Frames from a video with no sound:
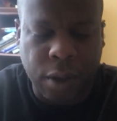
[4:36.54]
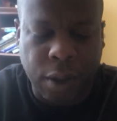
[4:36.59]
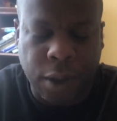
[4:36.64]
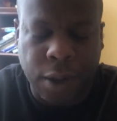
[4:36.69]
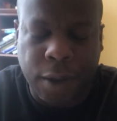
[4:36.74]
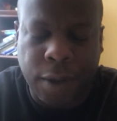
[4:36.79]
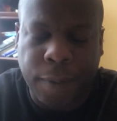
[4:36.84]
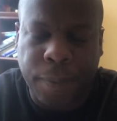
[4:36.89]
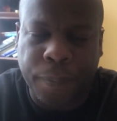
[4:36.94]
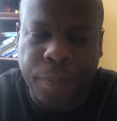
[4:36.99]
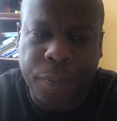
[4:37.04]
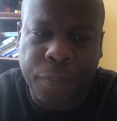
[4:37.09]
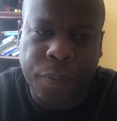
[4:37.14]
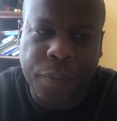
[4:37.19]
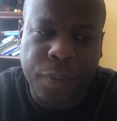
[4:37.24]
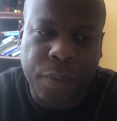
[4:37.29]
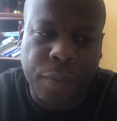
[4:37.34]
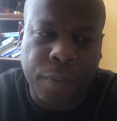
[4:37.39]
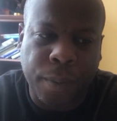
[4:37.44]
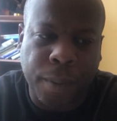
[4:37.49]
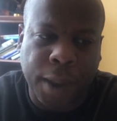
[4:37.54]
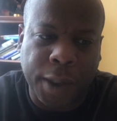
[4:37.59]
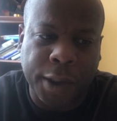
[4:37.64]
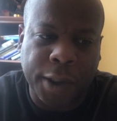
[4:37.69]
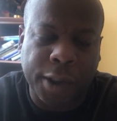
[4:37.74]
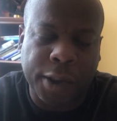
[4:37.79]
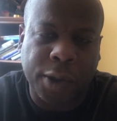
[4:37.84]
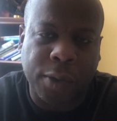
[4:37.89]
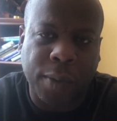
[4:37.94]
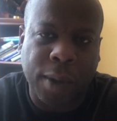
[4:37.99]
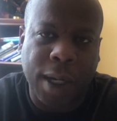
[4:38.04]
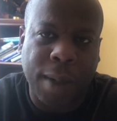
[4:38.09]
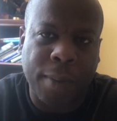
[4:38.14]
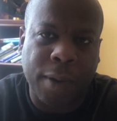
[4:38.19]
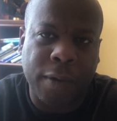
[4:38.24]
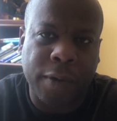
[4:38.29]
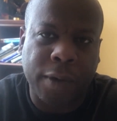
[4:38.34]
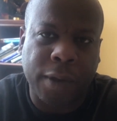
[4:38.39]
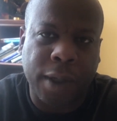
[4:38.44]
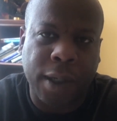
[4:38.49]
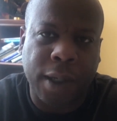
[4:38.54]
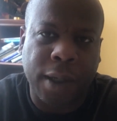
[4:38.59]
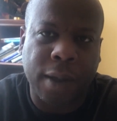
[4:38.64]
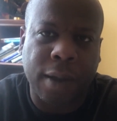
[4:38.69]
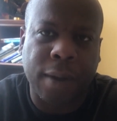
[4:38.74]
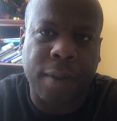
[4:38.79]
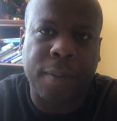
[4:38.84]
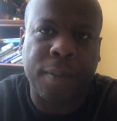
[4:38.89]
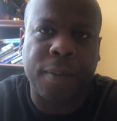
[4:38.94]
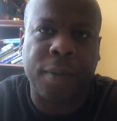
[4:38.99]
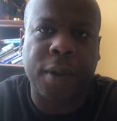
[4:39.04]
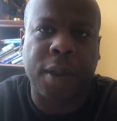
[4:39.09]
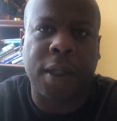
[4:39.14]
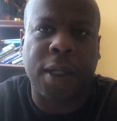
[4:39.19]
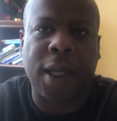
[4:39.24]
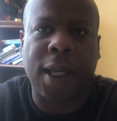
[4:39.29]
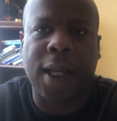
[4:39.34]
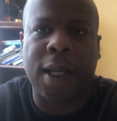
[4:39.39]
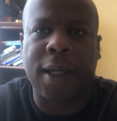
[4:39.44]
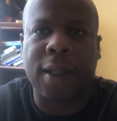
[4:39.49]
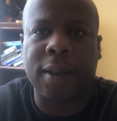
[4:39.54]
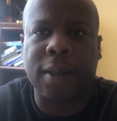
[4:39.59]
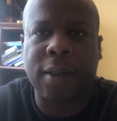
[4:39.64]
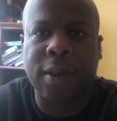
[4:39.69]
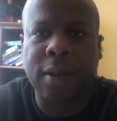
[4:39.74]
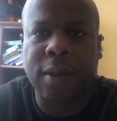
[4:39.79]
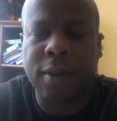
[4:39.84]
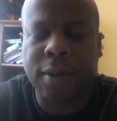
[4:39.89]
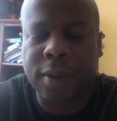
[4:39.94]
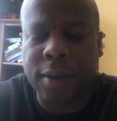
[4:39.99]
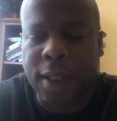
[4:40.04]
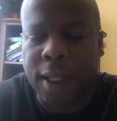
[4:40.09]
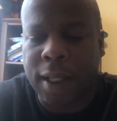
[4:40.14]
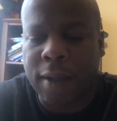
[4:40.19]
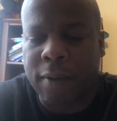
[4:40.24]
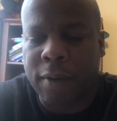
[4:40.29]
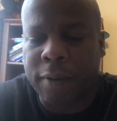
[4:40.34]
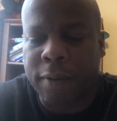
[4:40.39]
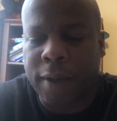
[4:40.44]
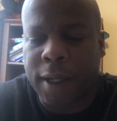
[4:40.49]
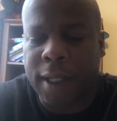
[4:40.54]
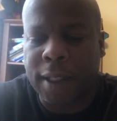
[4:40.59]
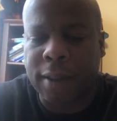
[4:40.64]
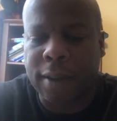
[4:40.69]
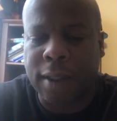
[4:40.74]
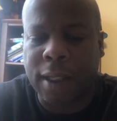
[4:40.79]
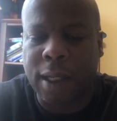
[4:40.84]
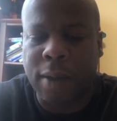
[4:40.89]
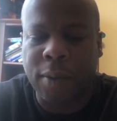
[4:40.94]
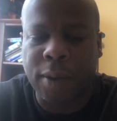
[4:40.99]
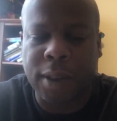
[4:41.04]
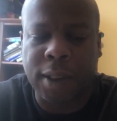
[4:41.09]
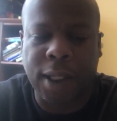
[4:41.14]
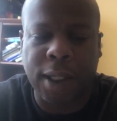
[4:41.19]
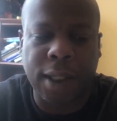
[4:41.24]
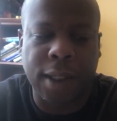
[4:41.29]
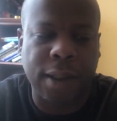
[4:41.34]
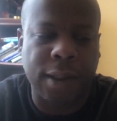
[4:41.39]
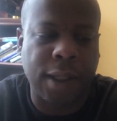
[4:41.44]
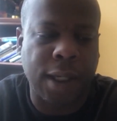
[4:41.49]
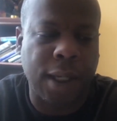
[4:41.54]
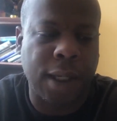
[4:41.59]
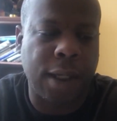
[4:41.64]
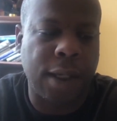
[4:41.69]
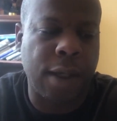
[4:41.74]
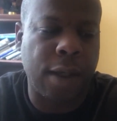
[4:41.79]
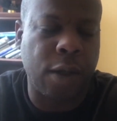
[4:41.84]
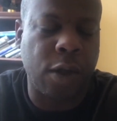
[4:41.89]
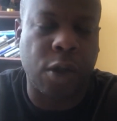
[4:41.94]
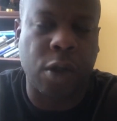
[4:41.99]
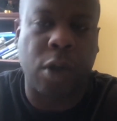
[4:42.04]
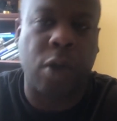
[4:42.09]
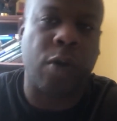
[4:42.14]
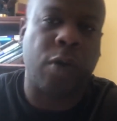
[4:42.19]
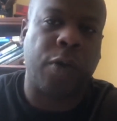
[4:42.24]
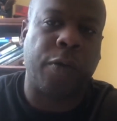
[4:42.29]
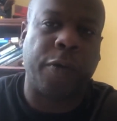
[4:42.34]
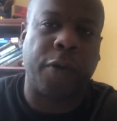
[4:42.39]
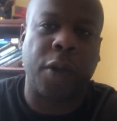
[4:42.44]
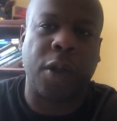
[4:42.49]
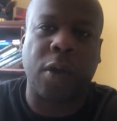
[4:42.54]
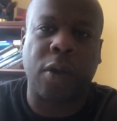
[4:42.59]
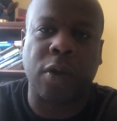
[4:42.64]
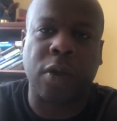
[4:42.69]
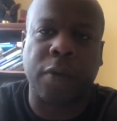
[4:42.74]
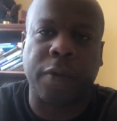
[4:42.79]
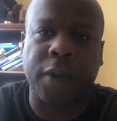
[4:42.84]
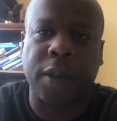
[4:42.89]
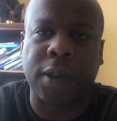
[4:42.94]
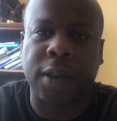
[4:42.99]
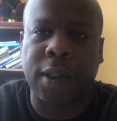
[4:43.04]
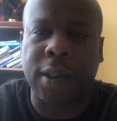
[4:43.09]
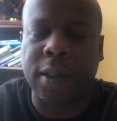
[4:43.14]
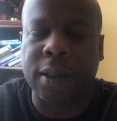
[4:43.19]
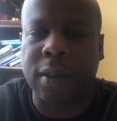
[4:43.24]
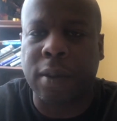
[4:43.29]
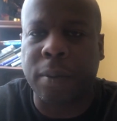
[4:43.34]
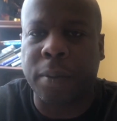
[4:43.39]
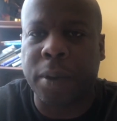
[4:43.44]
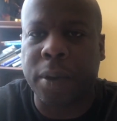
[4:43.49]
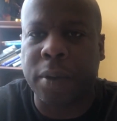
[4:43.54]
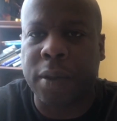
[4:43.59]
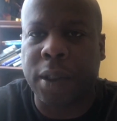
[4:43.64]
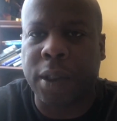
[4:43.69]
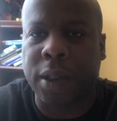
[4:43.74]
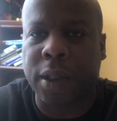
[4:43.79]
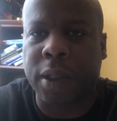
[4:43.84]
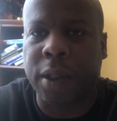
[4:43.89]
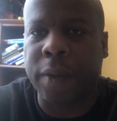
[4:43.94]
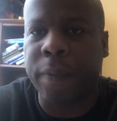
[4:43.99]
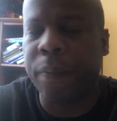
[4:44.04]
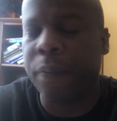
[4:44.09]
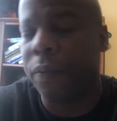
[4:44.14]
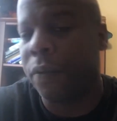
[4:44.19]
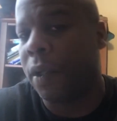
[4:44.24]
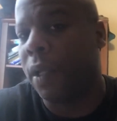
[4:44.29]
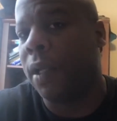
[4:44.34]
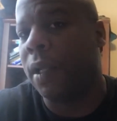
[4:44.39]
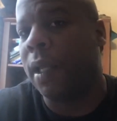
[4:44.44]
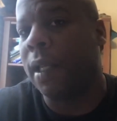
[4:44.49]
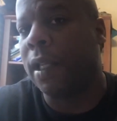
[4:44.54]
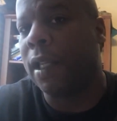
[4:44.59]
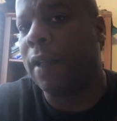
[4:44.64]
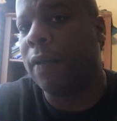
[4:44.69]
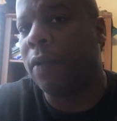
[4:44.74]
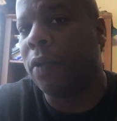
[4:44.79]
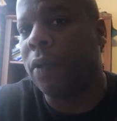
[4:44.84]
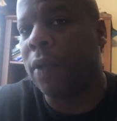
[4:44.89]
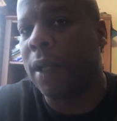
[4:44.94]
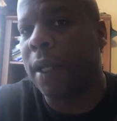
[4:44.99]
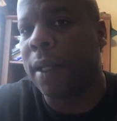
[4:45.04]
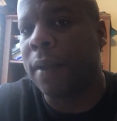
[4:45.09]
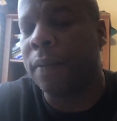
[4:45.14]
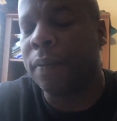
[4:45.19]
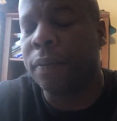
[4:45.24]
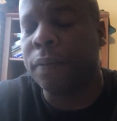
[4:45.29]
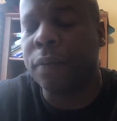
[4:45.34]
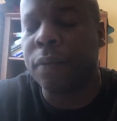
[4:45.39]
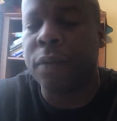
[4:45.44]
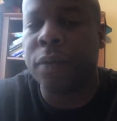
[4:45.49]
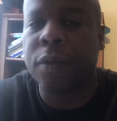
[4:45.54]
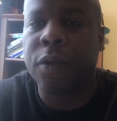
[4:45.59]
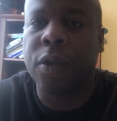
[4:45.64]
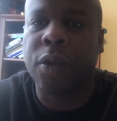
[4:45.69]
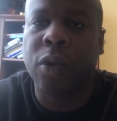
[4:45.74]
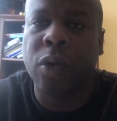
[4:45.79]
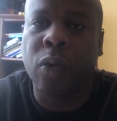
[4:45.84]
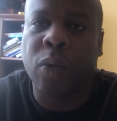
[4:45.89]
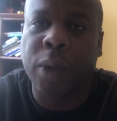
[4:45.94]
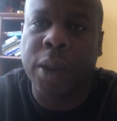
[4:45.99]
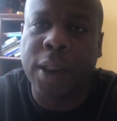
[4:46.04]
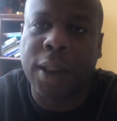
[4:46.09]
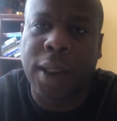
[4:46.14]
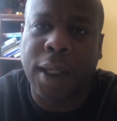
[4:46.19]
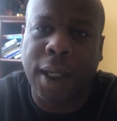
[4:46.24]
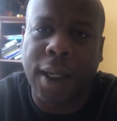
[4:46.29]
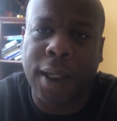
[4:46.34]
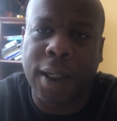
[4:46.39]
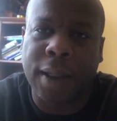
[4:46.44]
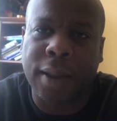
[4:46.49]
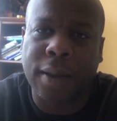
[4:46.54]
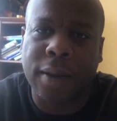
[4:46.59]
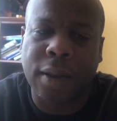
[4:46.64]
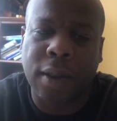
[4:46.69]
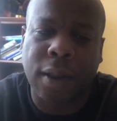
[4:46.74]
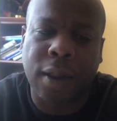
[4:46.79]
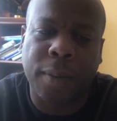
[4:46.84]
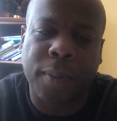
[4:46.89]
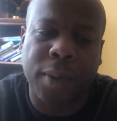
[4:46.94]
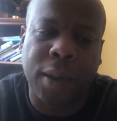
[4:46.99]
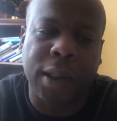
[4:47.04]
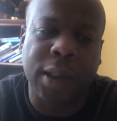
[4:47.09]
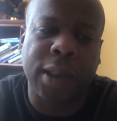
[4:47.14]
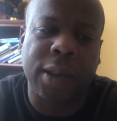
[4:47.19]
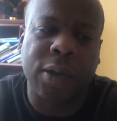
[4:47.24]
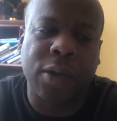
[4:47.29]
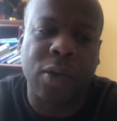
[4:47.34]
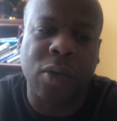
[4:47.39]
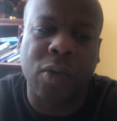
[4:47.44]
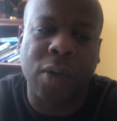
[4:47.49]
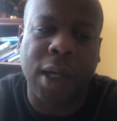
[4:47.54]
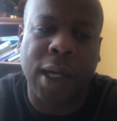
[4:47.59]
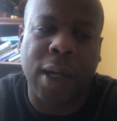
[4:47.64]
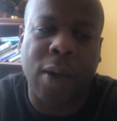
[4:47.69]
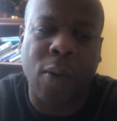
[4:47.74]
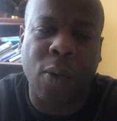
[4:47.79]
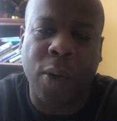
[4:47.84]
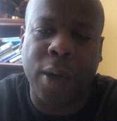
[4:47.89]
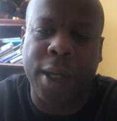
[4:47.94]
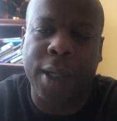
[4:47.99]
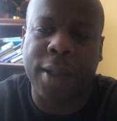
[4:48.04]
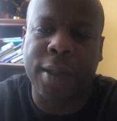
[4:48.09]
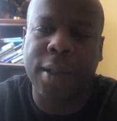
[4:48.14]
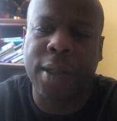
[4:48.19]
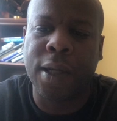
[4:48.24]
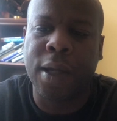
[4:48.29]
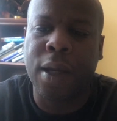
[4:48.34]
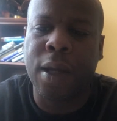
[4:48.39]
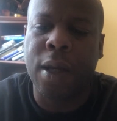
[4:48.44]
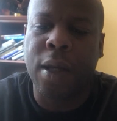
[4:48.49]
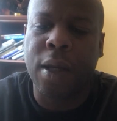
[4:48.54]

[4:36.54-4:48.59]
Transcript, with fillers: um, my just to wrap everything up, the last state of advice that I would say is, hey, you know, for those of us that's in the military and they give you that two week class, uh, please do not wait